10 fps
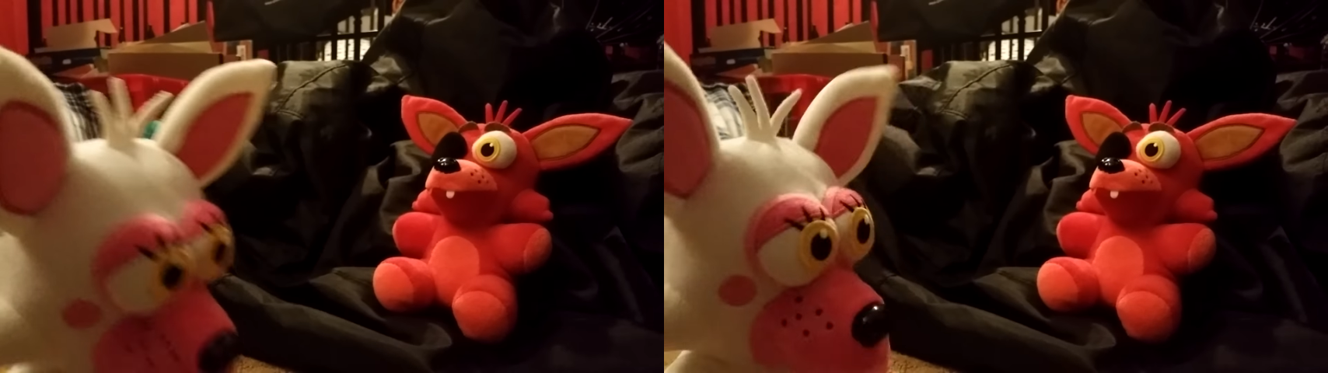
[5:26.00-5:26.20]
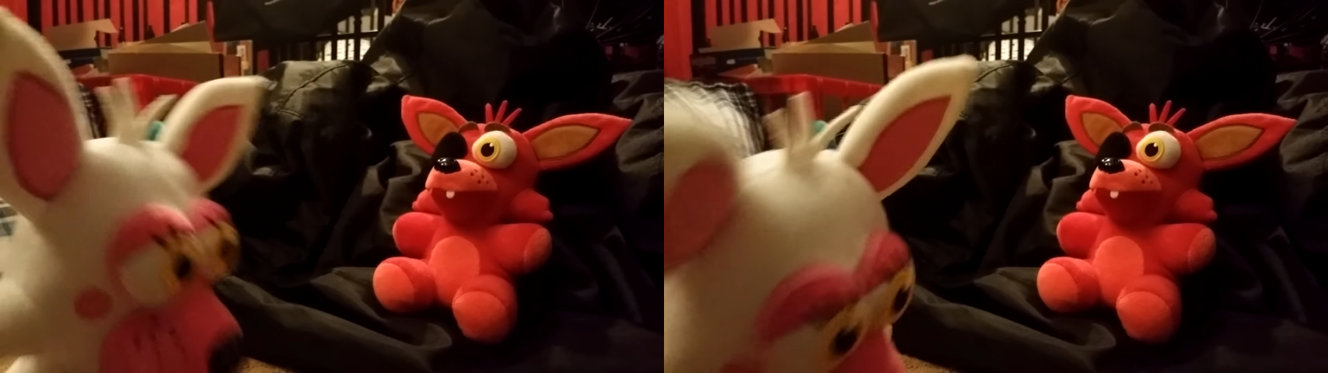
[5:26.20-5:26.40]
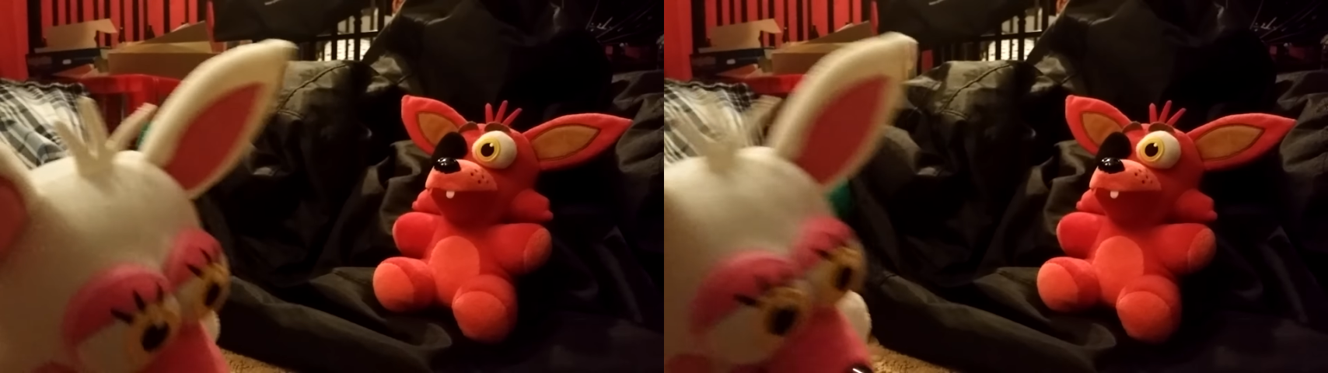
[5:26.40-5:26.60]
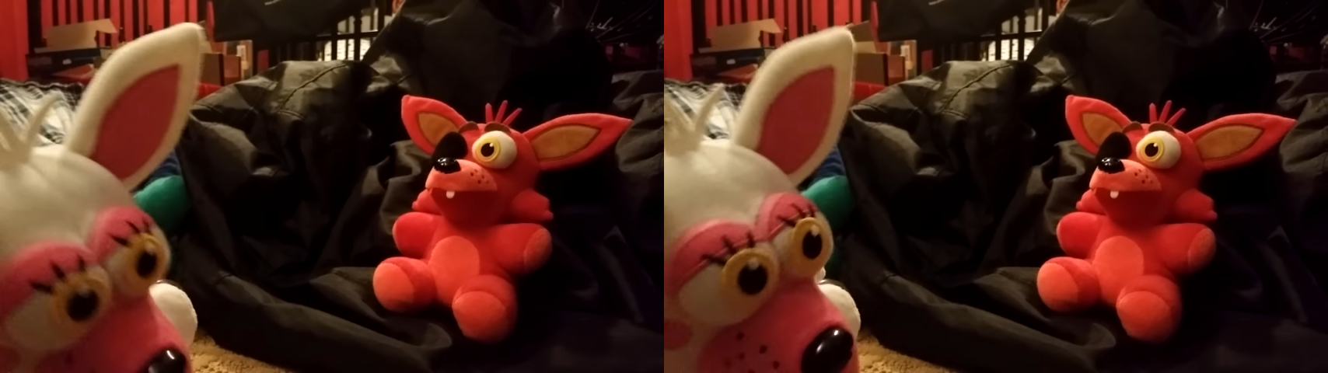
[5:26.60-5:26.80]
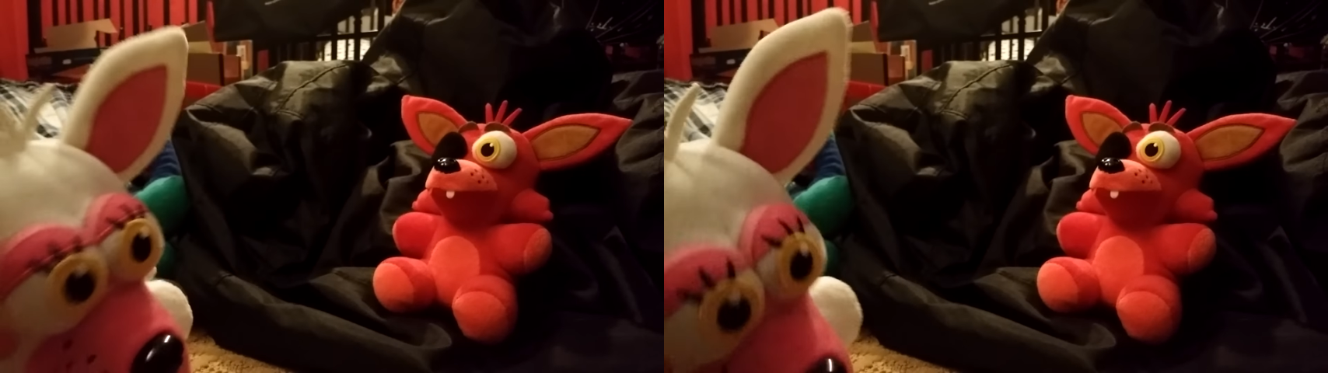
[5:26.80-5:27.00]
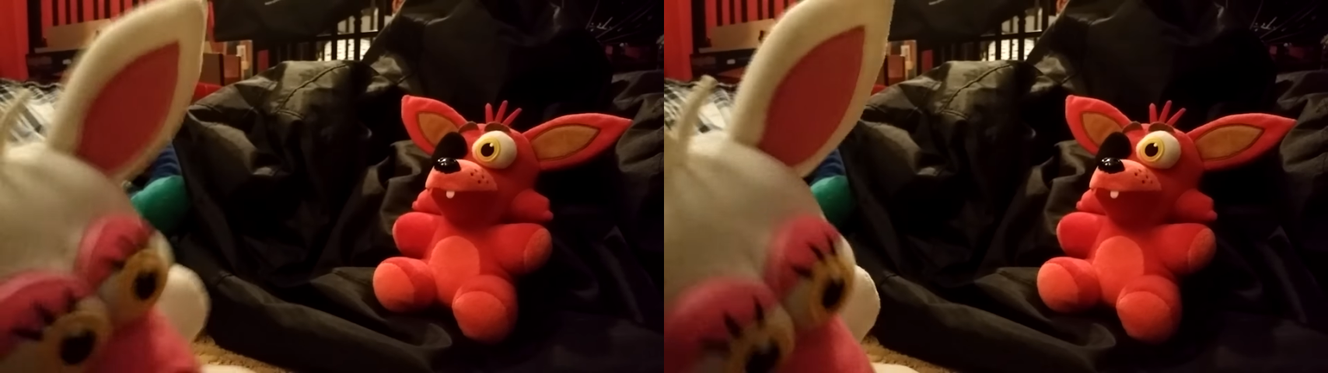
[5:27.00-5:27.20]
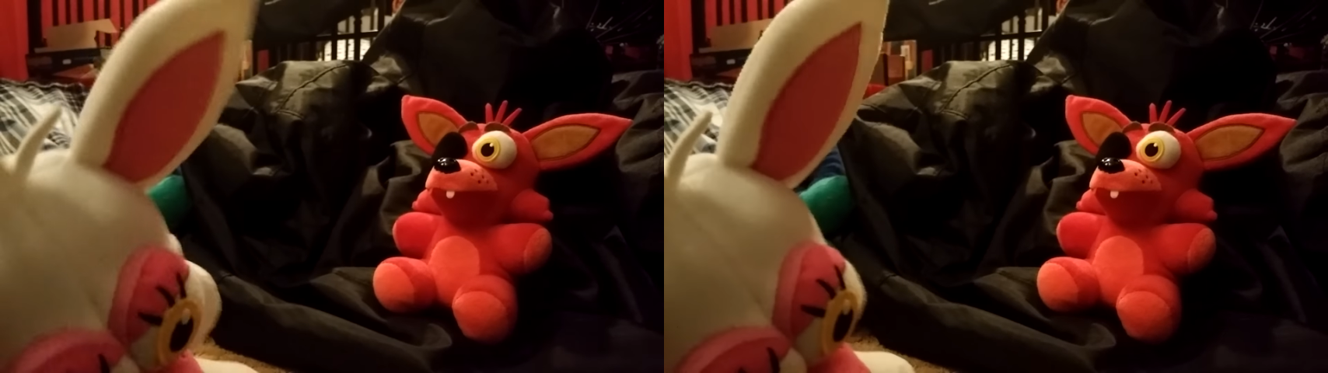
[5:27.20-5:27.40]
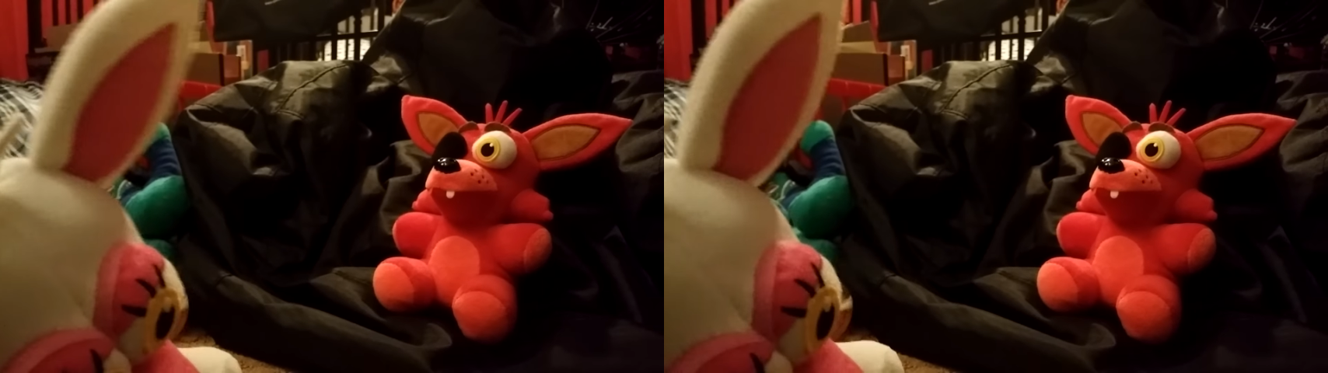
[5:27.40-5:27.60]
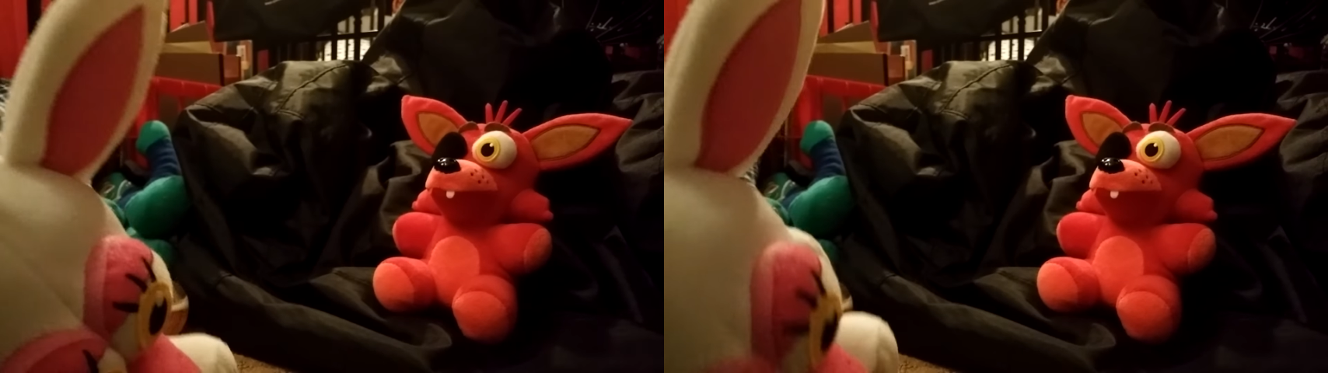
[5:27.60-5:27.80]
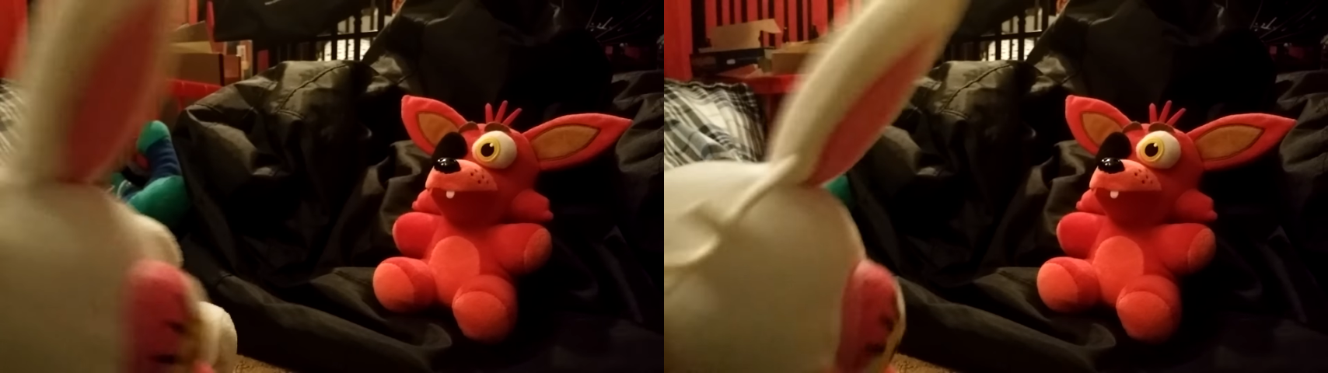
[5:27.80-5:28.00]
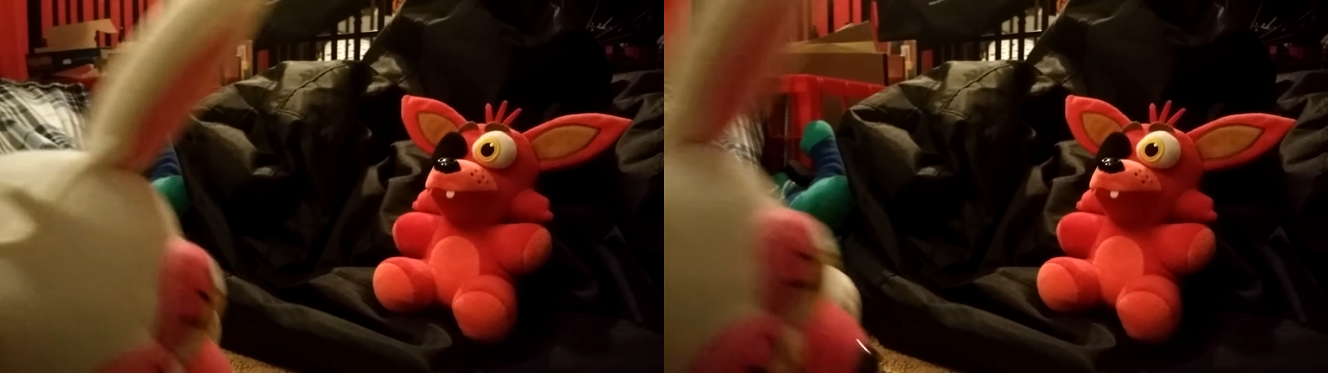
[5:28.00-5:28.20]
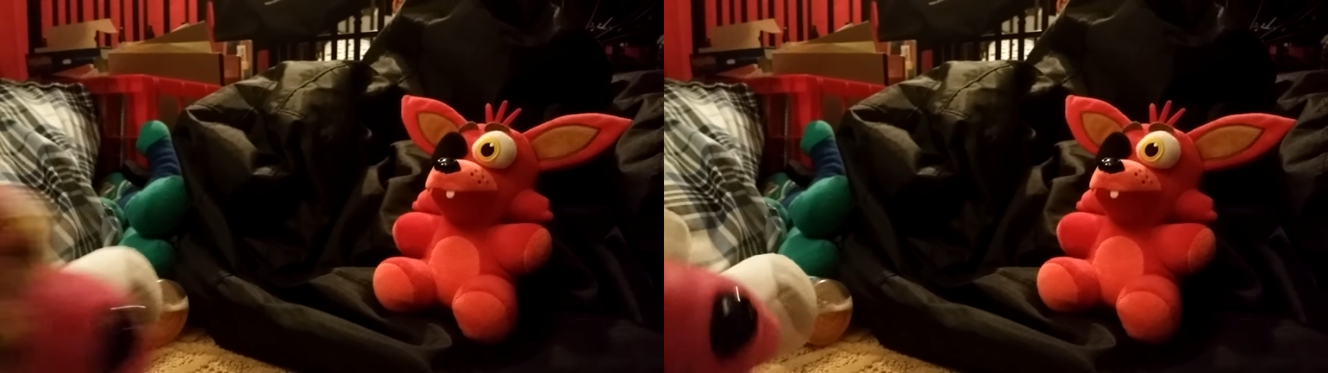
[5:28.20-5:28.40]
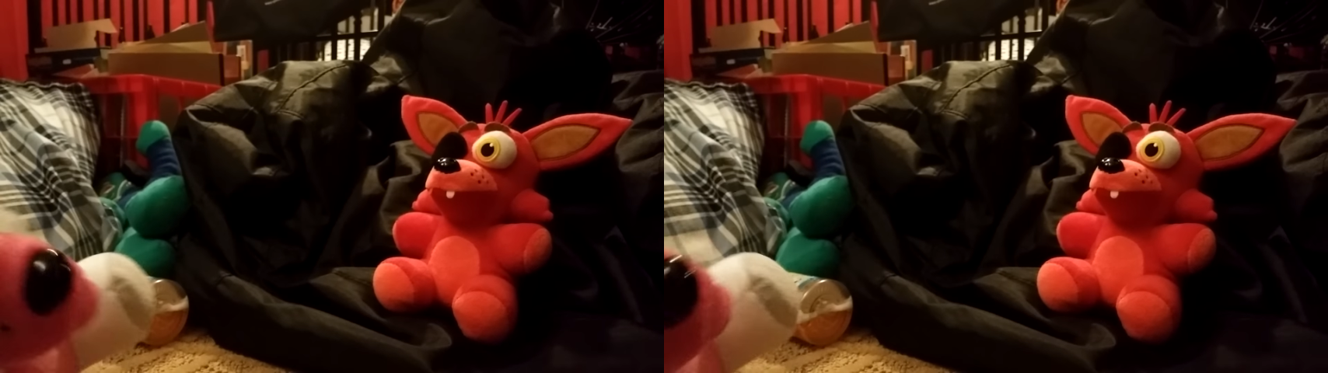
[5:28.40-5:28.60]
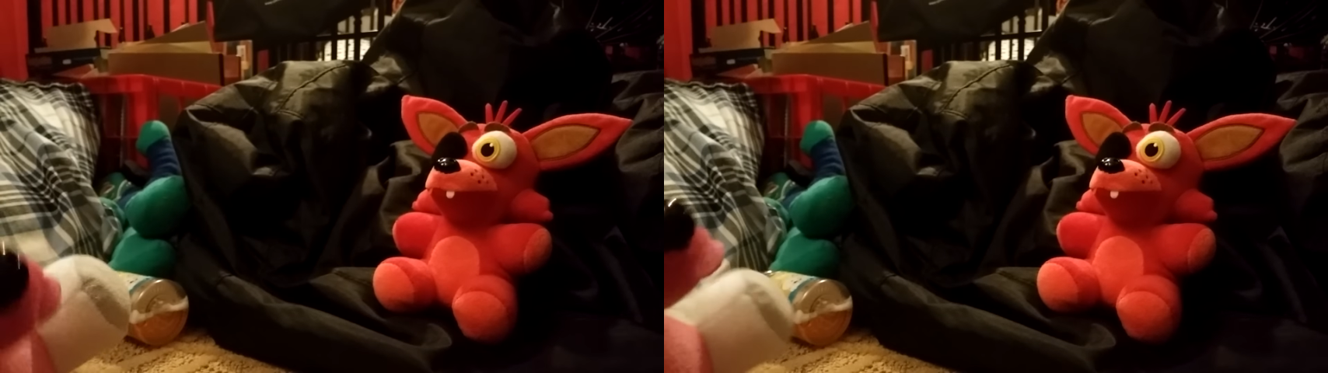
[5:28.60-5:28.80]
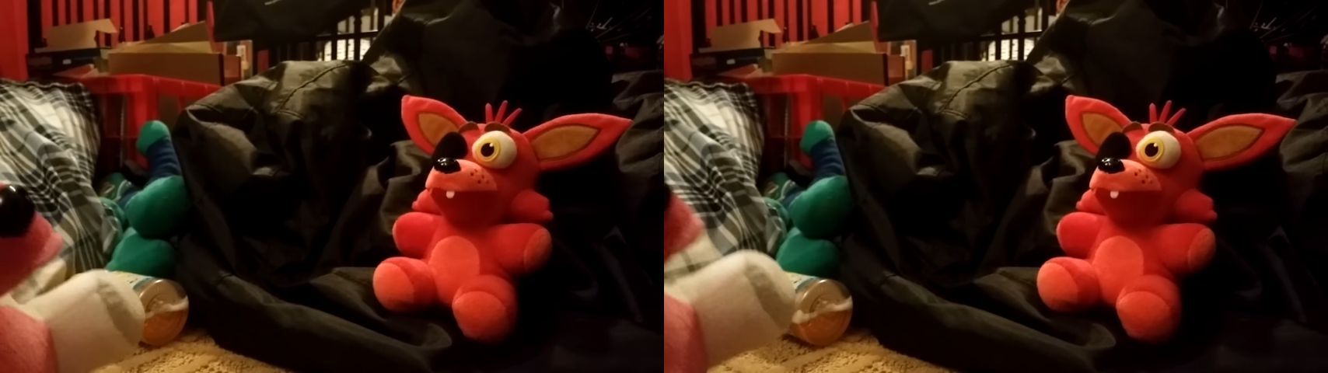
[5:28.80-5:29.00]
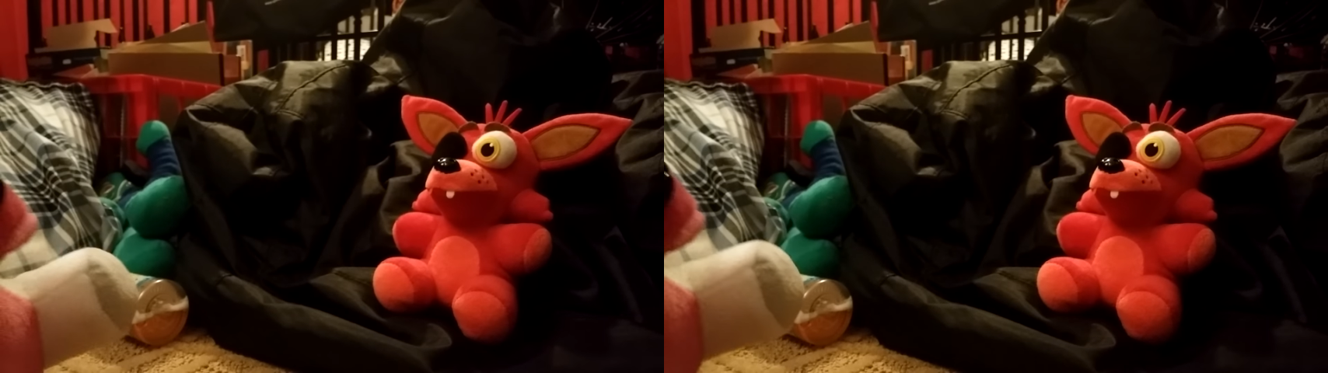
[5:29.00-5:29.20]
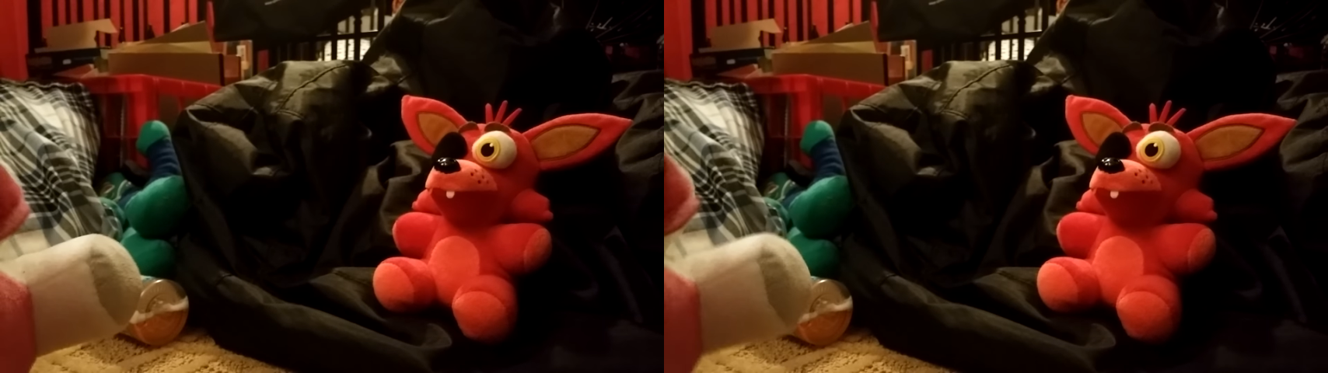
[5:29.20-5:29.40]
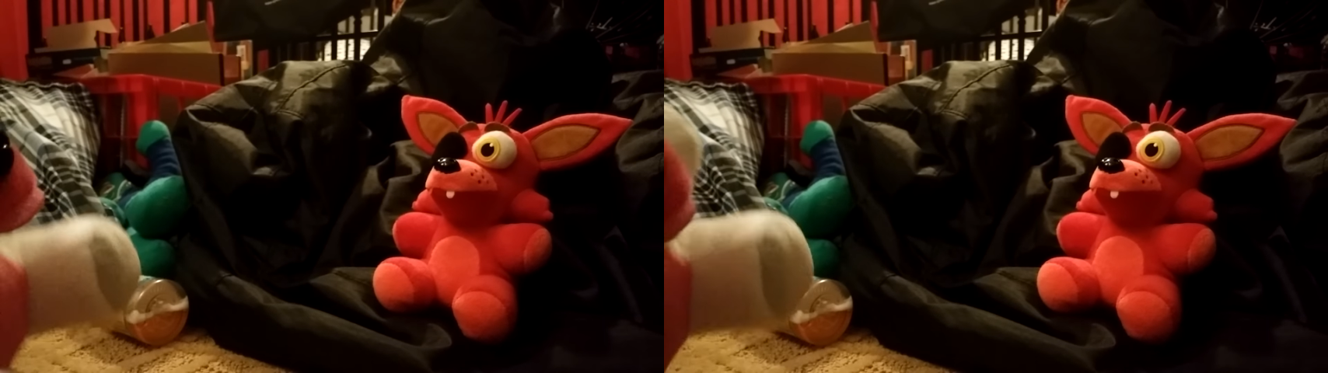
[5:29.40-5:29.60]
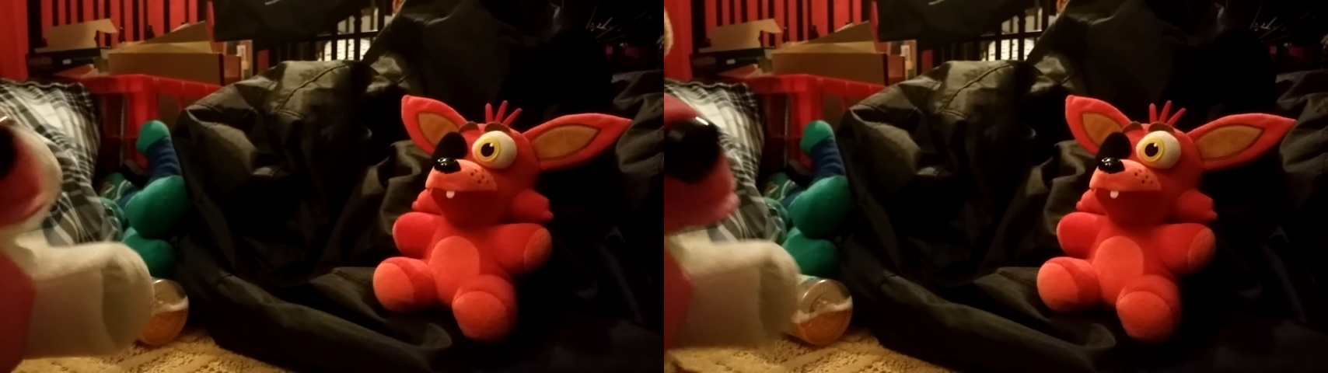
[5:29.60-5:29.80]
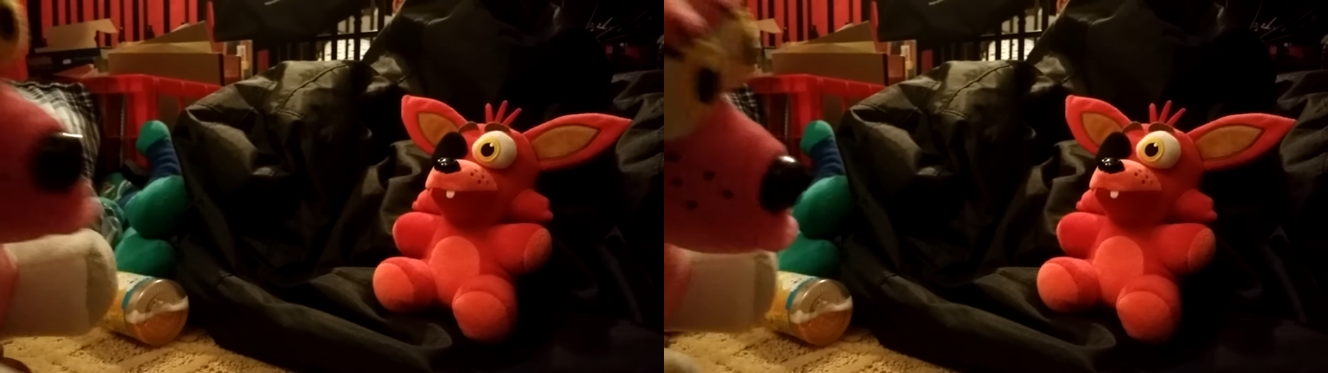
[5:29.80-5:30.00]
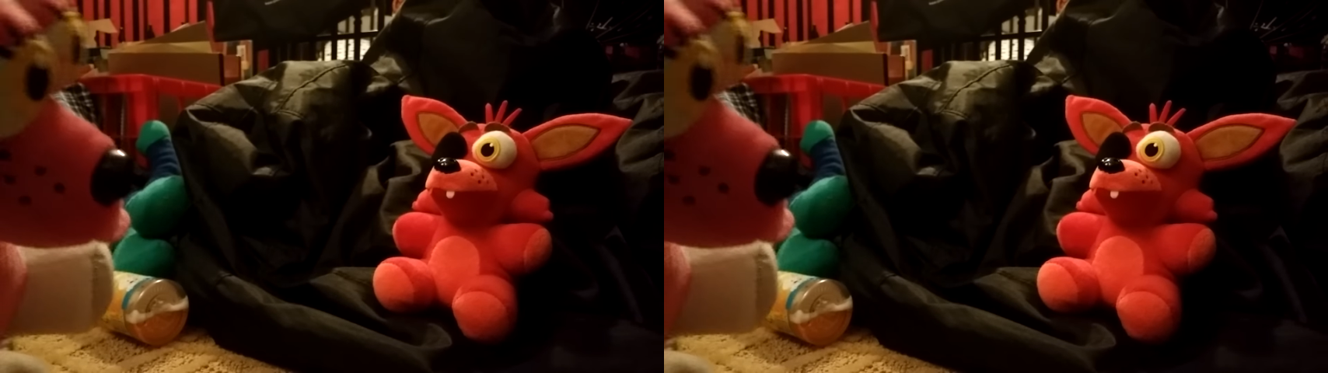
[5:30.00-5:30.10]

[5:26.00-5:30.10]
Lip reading: (no speaker visible)